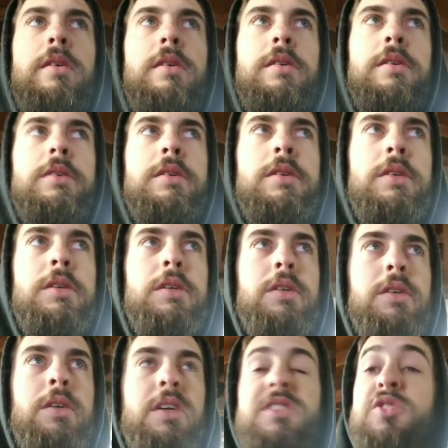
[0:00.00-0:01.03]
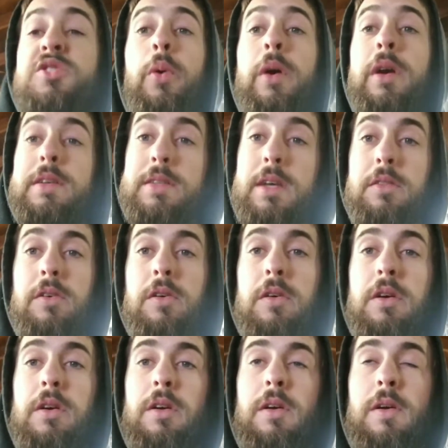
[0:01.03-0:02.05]
as quick as I thought.
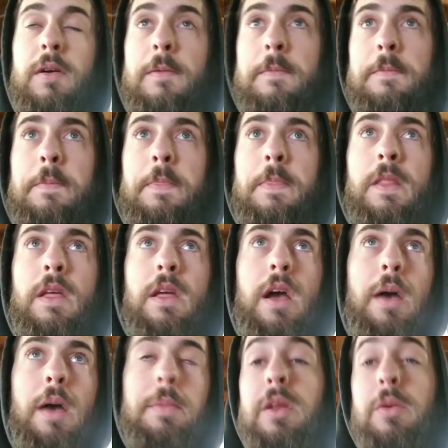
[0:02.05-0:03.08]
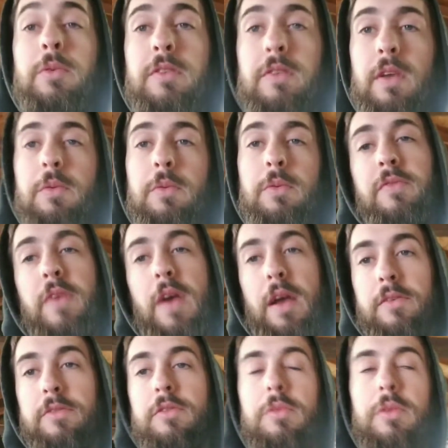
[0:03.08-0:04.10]
I mean, it was fast. Don't get me
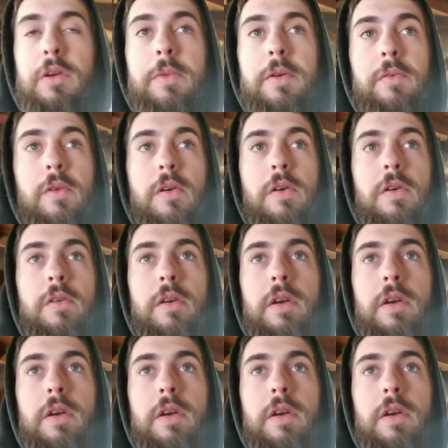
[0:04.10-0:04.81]
wrong. It's a